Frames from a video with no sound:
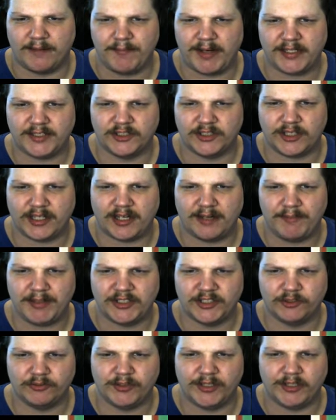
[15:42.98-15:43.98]
I'm at I'm
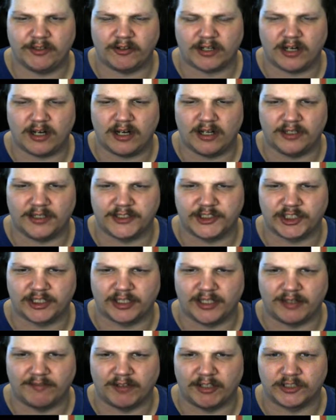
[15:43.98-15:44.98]
at junior college
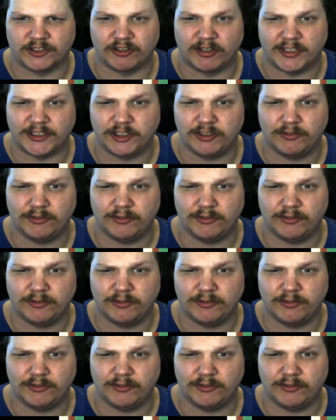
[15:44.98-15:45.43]
level, so I